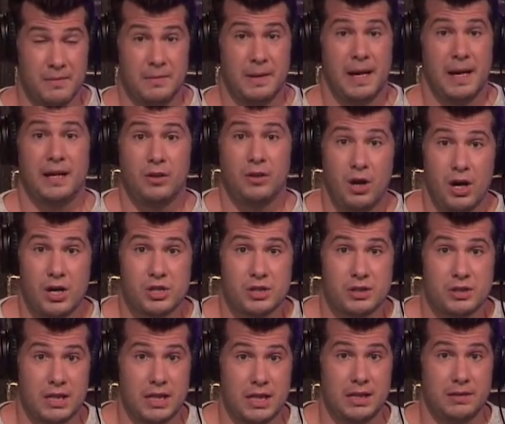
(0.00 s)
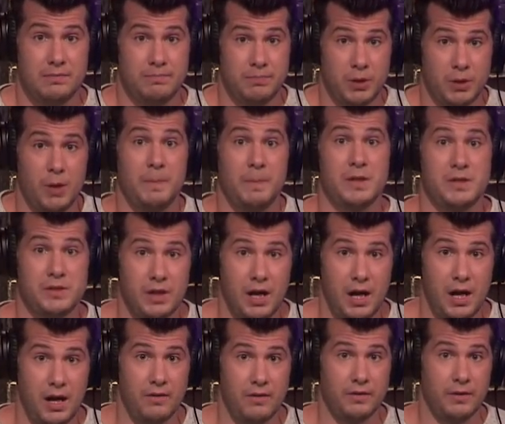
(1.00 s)
by and large, the purpose
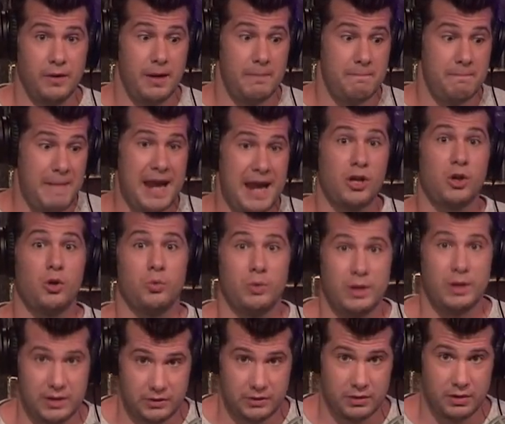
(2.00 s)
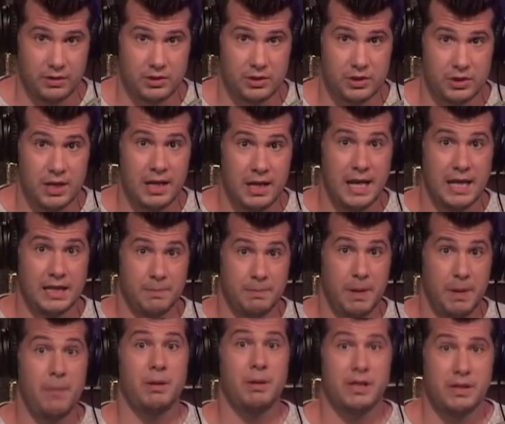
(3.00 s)
of medical research in the
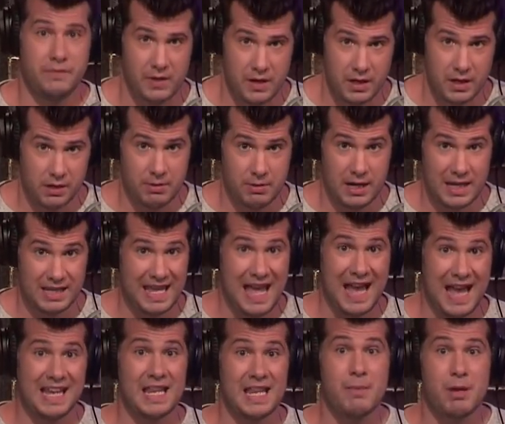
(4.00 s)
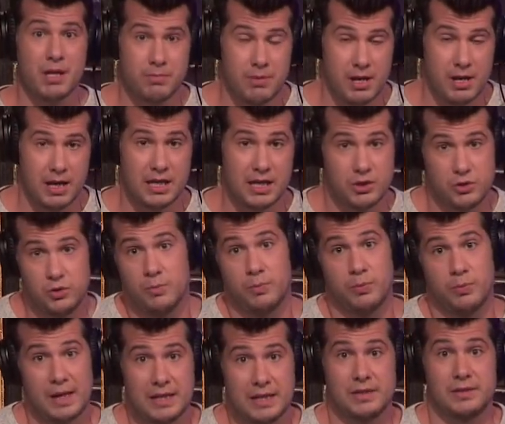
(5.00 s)
publicly funded community, in the academic community, is to
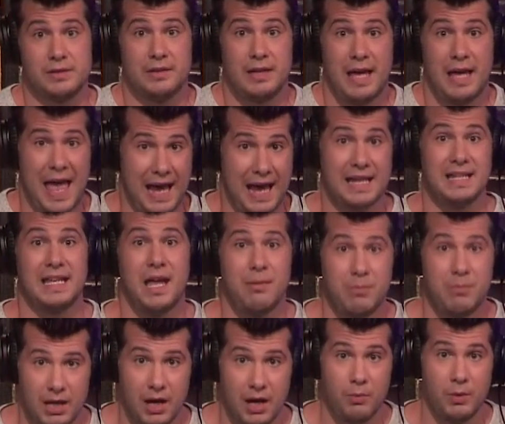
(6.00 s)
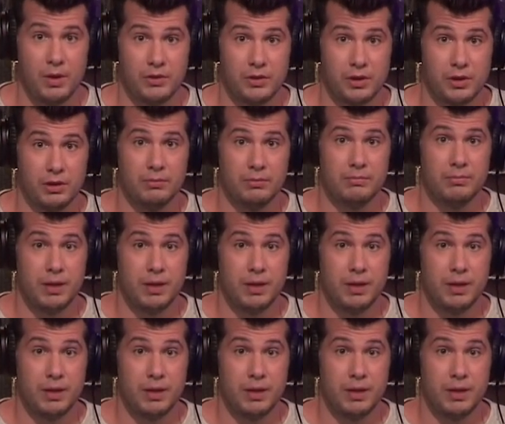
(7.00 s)
impress academia with your